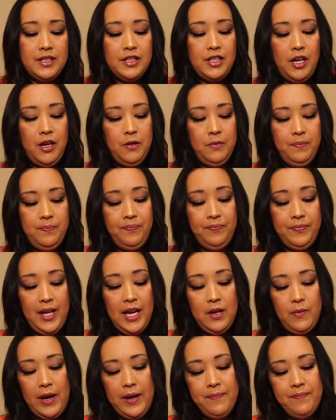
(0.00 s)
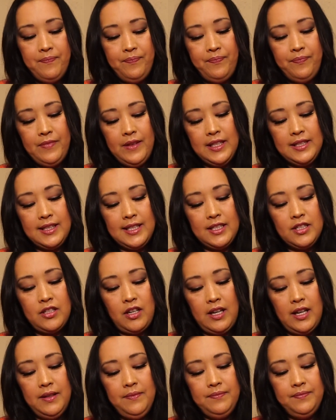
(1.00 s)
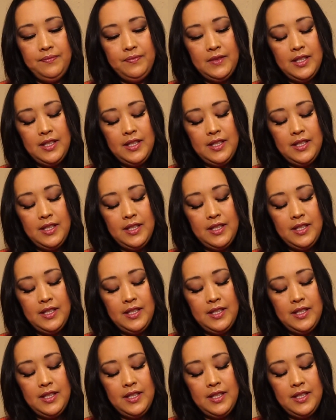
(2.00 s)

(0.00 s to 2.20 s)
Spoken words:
So anyway, let's get started.